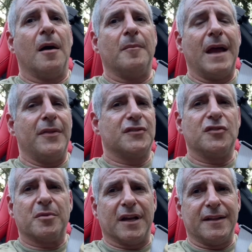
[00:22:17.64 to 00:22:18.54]
And they're
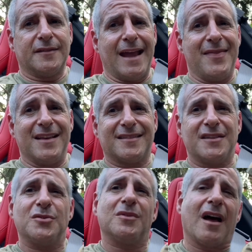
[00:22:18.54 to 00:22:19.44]
super nice. And they send
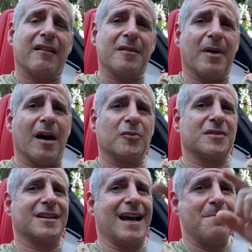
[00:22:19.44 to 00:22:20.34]
you lollipops,
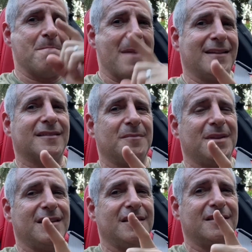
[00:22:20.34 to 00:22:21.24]
which I meant to
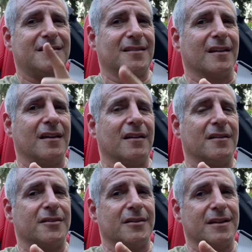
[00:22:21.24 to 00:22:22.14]
be sucking on
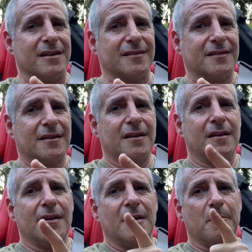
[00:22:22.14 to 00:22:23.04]
during this,
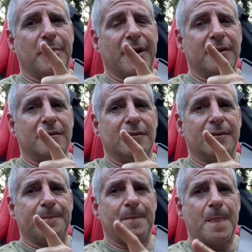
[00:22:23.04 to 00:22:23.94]
but
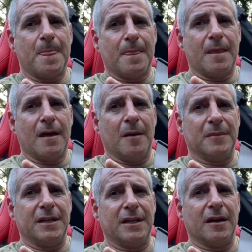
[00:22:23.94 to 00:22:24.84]
I'm
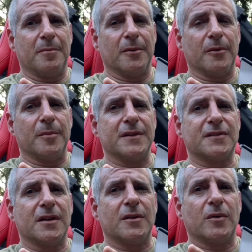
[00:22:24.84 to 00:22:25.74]
leaning up a little bit, so
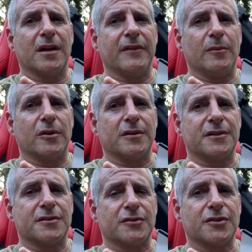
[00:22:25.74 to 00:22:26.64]
I didn't want to have any more
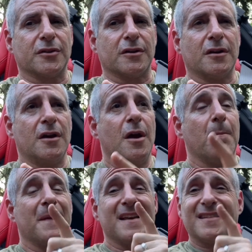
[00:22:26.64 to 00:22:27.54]
additional sugar.
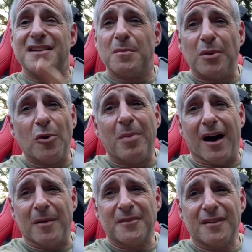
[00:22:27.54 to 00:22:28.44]
But they send you blow
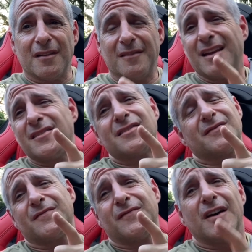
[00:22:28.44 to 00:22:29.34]
pops, and that's just
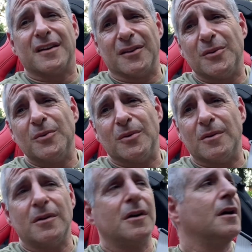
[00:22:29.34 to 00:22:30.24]
fucking cool.
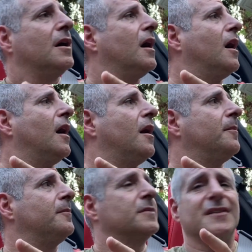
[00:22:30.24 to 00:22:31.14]

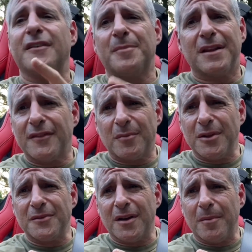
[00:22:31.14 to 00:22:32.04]
Because everybody loves a
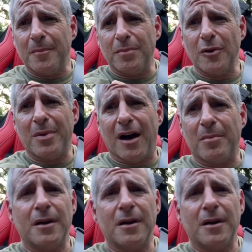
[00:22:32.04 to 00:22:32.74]
blow pop.